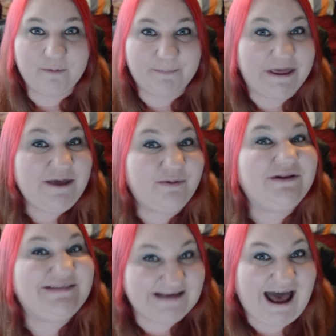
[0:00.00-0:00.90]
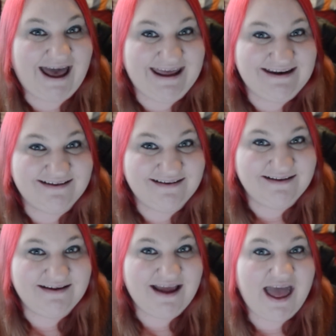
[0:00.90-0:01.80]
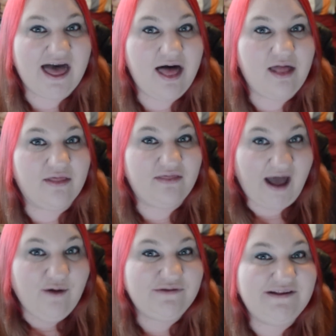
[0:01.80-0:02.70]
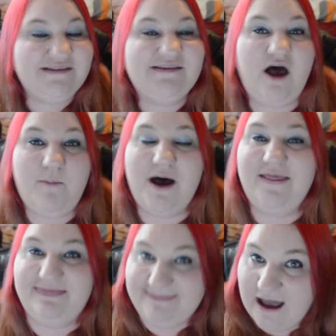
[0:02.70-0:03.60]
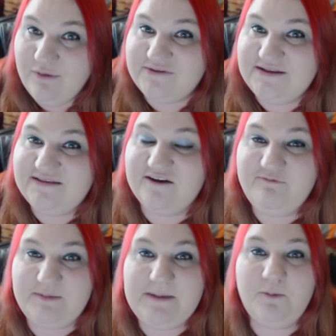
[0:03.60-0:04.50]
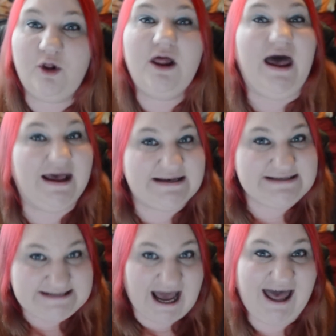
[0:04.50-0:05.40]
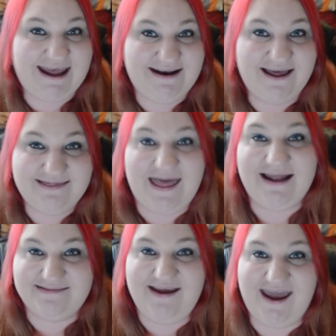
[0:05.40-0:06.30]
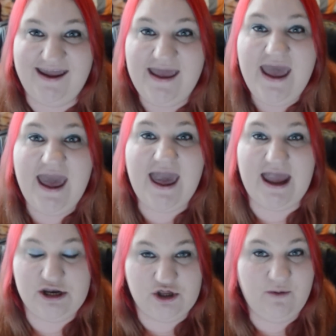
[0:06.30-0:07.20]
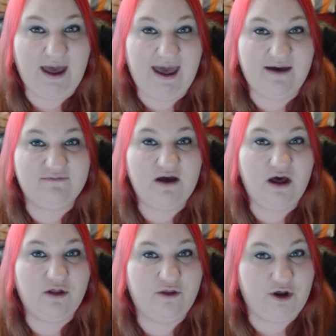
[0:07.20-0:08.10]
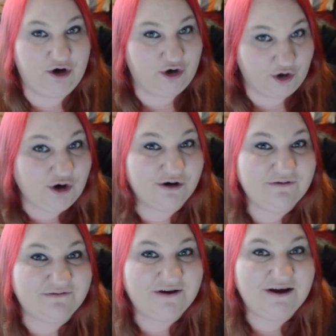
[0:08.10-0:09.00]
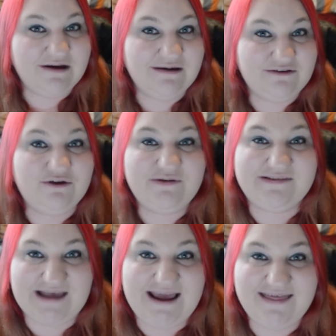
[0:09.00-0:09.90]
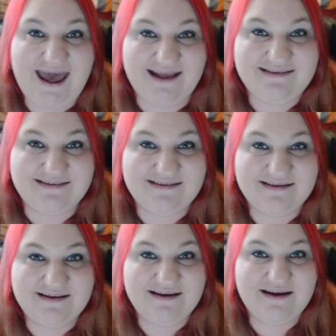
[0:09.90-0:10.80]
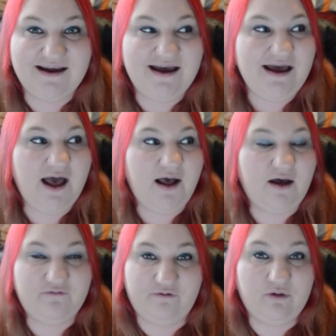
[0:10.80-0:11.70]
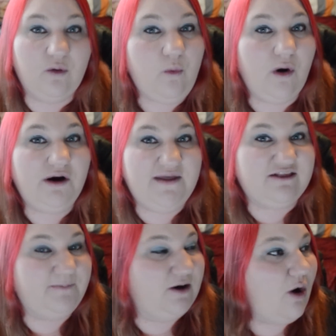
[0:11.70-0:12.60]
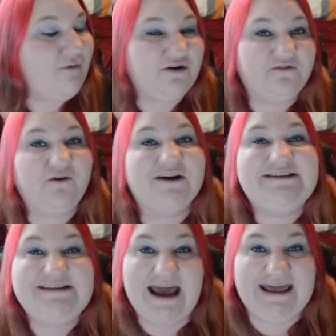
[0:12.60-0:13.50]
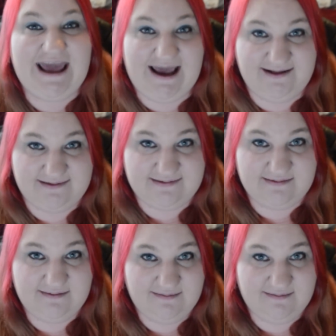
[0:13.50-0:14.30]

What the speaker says: People died. Thousands upon thousands of people died that day. And you have the nerve to say that for a war that's been over for decades.